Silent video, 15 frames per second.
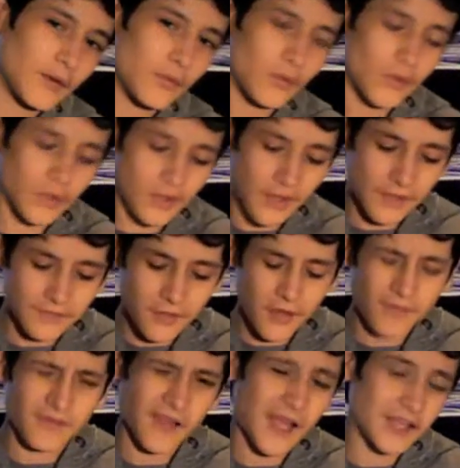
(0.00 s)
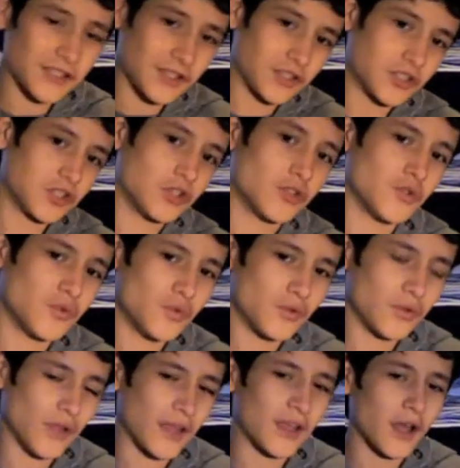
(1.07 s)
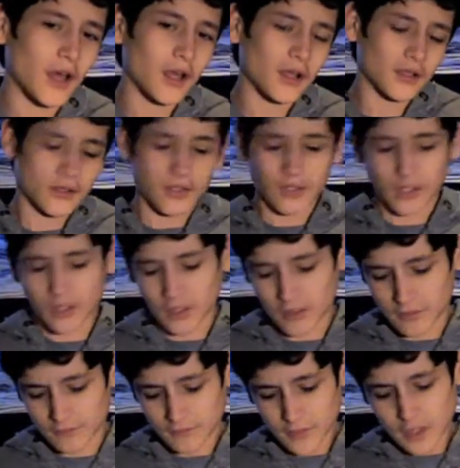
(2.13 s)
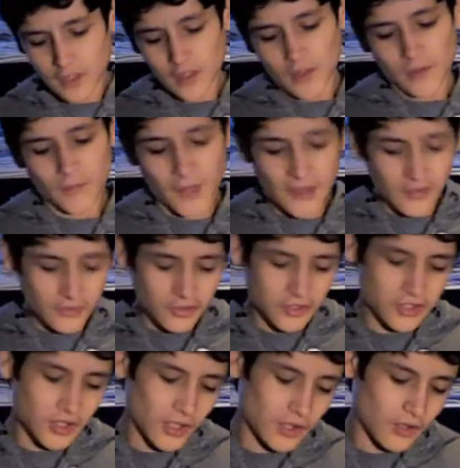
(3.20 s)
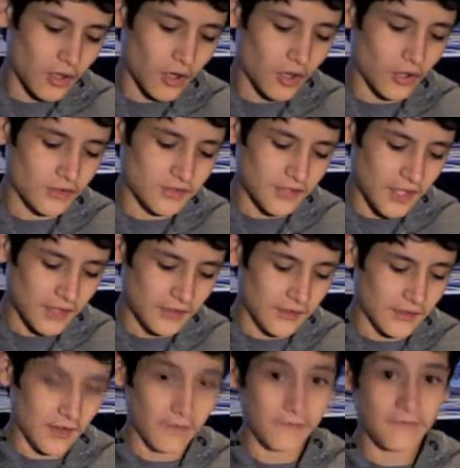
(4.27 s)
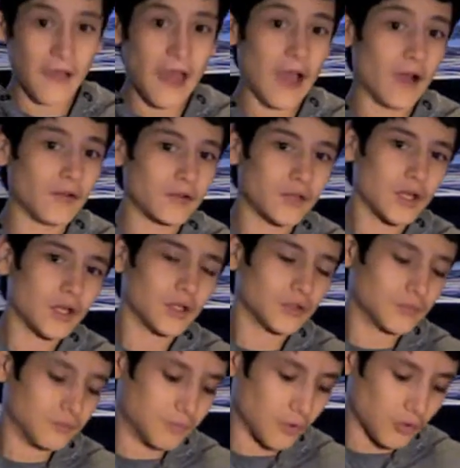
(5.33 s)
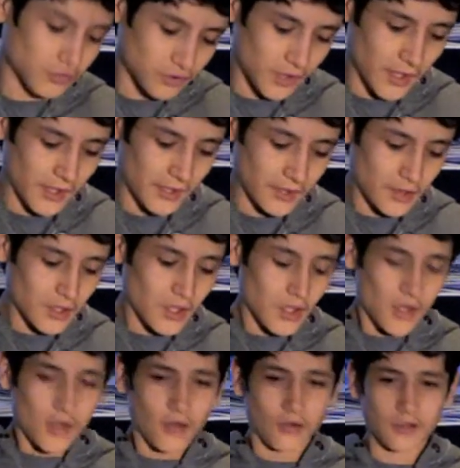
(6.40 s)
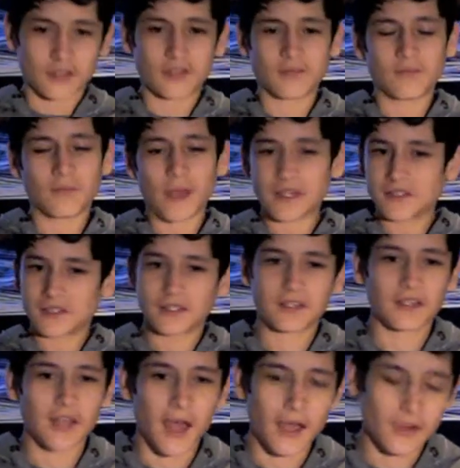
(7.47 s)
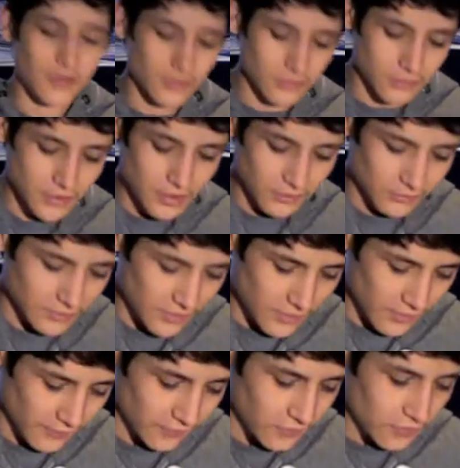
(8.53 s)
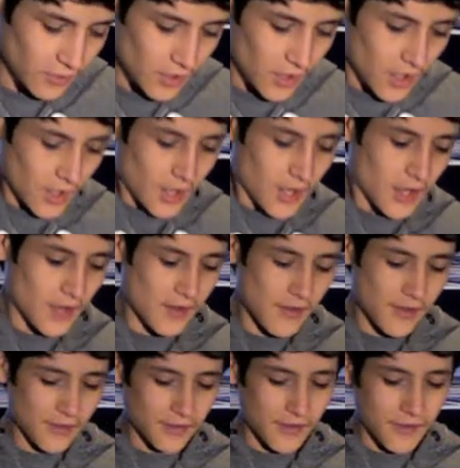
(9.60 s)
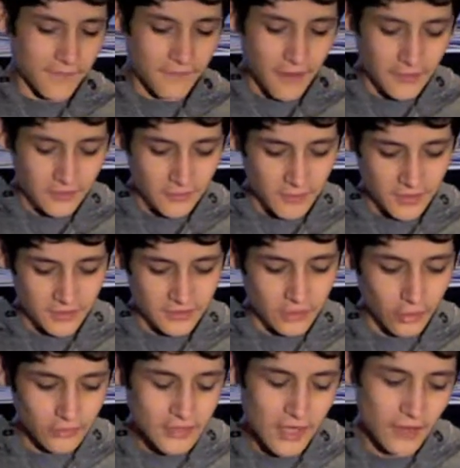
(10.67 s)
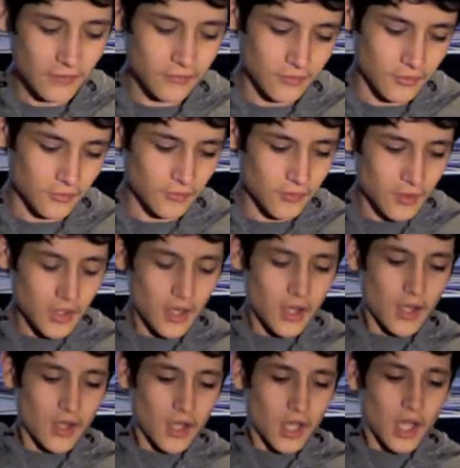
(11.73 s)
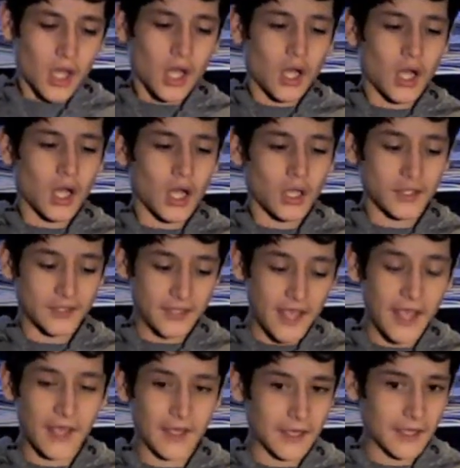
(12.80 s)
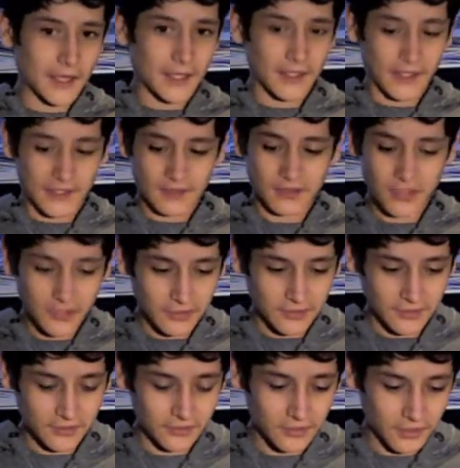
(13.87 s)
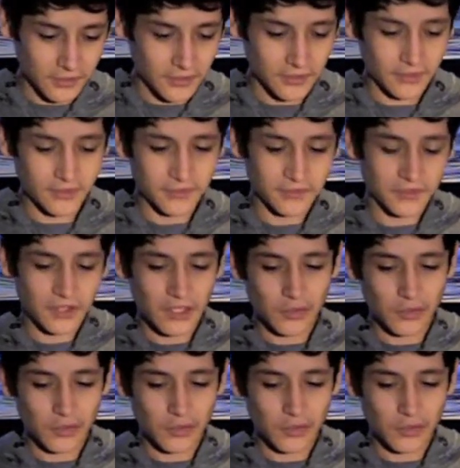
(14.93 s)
were left off last issue, they got, Ben Aldridge got a call saying that they found Bullseye. It was basically the guy who killed Daredevil. And they found him in this hotel room, dead. Like, literally, look. He